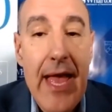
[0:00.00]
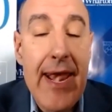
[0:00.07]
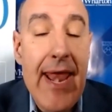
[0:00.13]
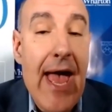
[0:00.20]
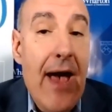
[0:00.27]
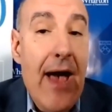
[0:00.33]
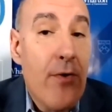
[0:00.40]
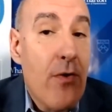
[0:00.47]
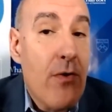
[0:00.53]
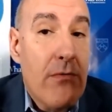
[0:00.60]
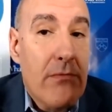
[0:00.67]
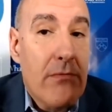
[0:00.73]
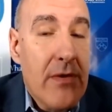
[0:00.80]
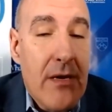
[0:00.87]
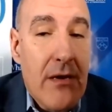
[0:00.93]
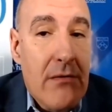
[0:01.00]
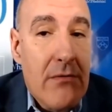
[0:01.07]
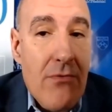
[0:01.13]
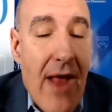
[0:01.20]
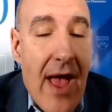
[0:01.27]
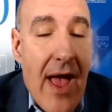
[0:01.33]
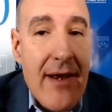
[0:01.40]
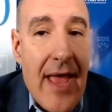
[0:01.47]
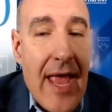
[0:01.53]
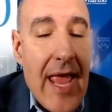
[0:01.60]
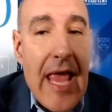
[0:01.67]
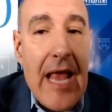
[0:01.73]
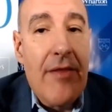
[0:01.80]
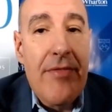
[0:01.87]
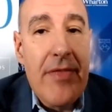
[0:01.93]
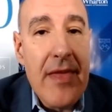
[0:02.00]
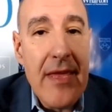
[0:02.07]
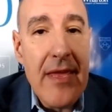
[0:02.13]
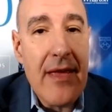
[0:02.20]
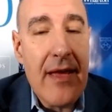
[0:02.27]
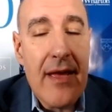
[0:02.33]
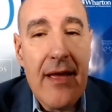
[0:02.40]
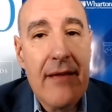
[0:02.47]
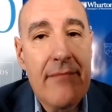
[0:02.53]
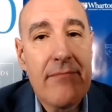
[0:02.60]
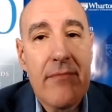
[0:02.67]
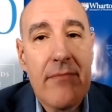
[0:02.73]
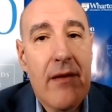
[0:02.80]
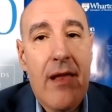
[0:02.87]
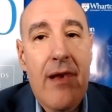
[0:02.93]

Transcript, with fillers: and how to, you know, run a healthy um,